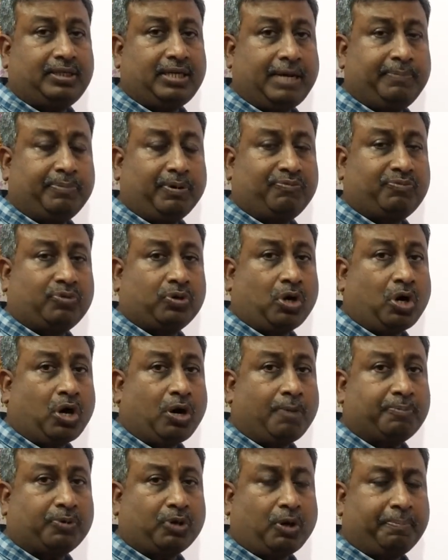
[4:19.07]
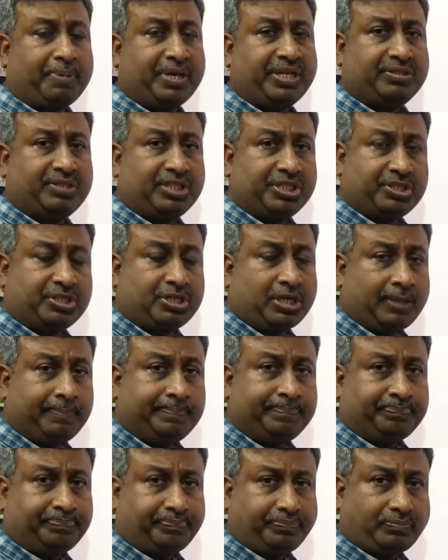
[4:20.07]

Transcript: type of crop, cropping system,